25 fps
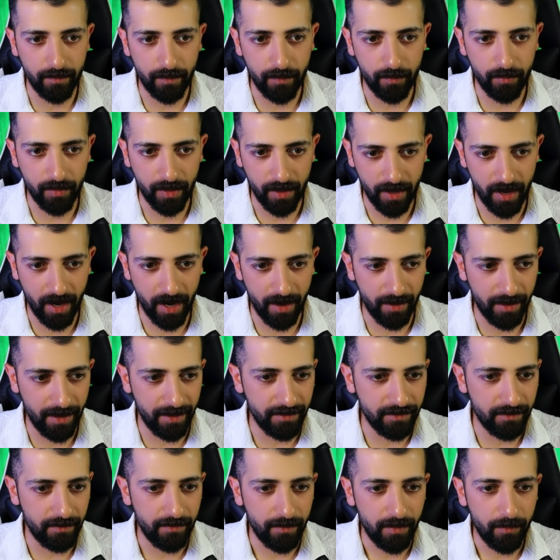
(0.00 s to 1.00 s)

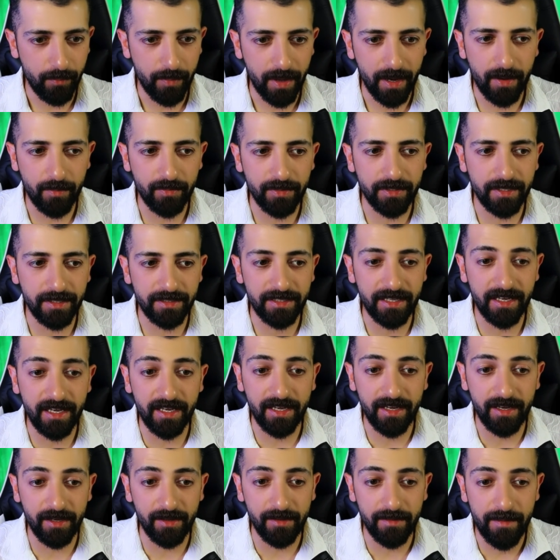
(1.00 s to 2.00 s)
regardless of the bounces
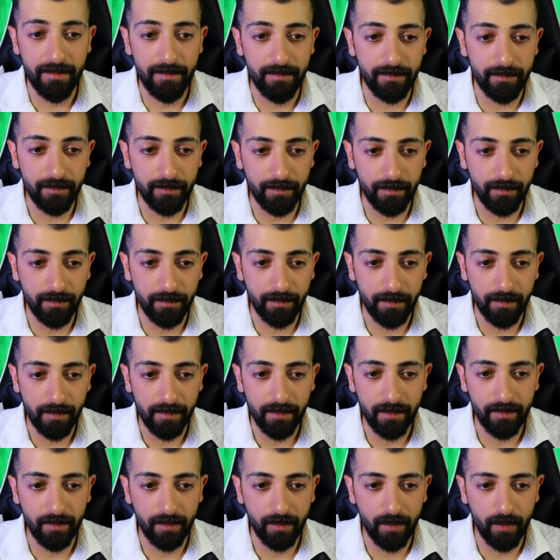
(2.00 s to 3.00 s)
here,
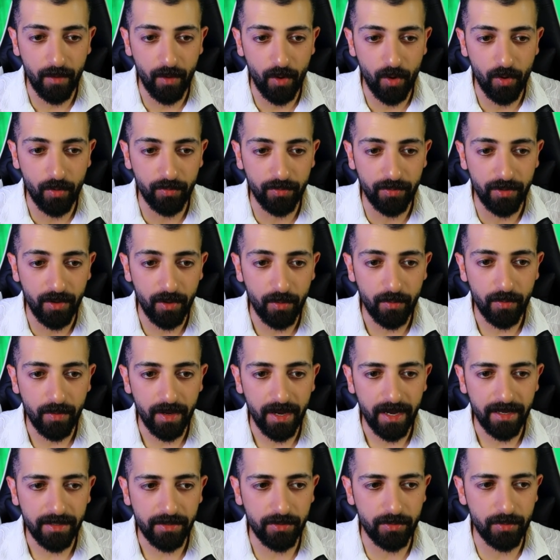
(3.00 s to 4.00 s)
also,
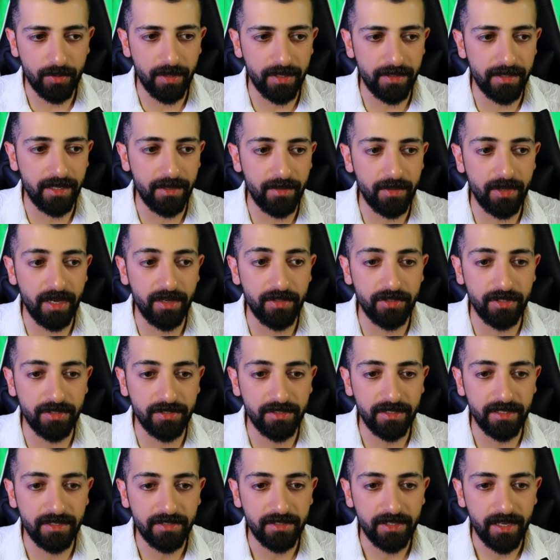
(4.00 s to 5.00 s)
as soon as it touches
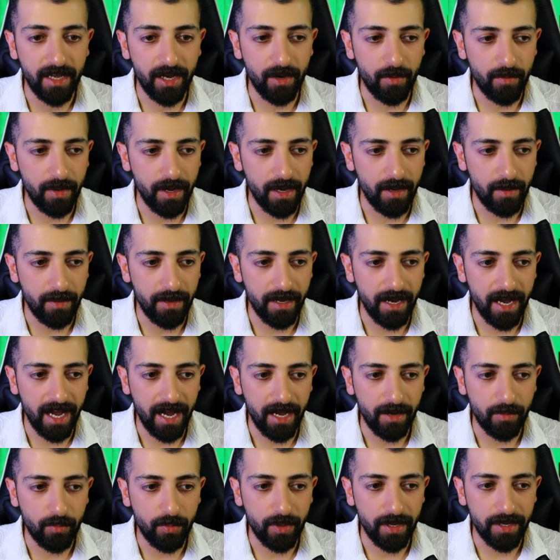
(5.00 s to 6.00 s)
this yellow area,
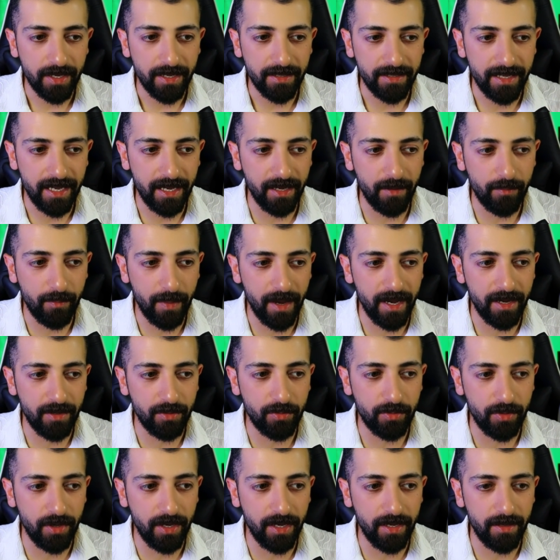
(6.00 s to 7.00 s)
I quickly take a buy
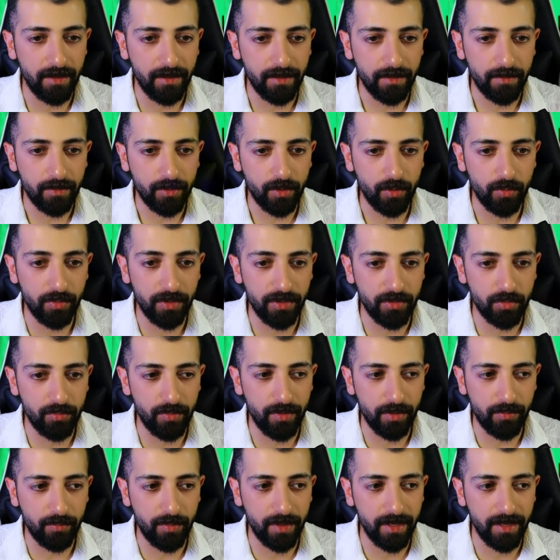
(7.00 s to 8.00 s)
trade. Notice
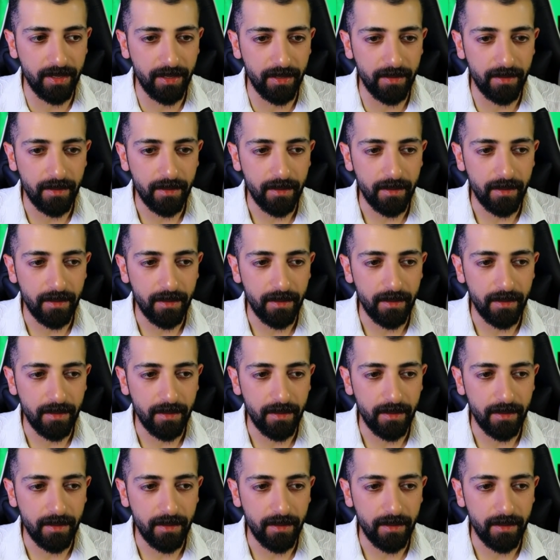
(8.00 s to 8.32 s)
with me.